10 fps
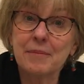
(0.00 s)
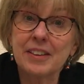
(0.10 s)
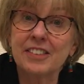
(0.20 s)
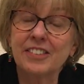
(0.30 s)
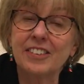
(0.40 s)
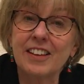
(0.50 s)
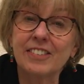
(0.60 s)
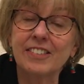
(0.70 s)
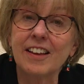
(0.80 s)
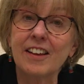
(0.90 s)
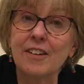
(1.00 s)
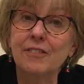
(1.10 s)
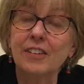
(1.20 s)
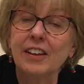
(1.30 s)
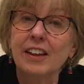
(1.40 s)
In the sense of
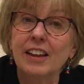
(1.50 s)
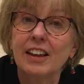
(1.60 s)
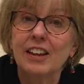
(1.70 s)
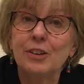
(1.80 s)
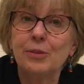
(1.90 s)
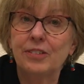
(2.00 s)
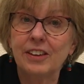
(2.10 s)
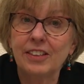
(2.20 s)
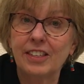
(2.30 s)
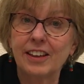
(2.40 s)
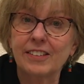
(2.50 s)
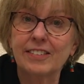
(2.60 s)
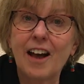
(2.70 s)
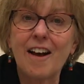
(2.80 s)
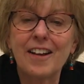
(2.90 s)
you see things.
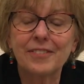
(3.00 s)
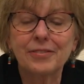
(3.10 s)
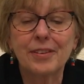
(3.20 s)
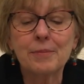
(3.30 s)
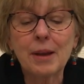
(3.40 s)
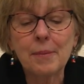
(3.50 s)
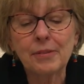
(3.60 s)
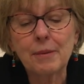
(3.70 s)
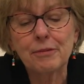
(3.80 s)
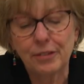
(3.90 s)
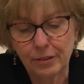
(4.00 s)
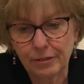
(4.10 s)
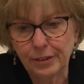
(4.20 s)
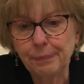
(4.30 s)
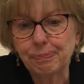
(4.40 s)
Sometimes I'm
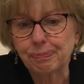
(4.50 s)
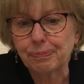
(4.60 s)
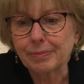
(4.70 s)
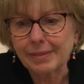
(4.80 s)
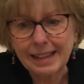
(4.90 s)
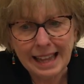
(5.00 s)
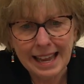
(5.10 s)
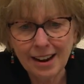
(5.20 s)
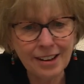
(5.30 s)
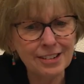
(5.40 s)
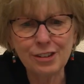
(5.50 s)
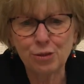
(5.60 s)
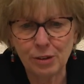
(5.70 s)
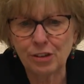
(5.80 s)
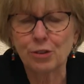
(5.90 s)
fearful, and I
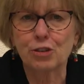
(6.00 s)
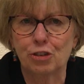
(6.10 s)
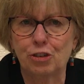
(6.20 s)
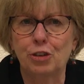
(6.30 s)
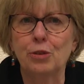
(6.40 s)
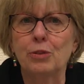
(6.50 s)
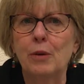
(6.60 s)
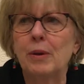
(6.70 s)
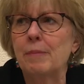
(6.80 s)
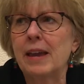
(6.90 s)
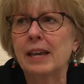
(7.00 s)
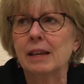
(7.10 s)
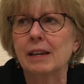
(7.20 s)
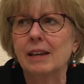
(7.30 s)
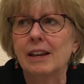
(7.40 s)
teach research too, that we make
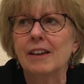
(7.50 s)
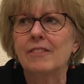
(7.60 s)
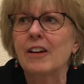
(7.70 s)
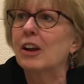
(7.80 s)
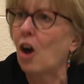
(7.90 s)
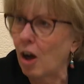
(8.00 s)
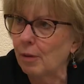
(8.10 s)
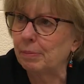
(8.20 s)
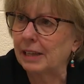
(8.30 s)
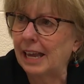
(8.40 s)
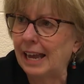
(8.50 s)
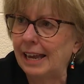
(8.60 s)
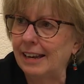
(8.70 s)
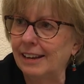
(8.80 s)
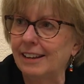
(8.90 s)
it very
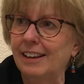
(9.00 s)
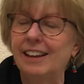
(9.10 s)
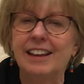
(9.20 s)
complicated.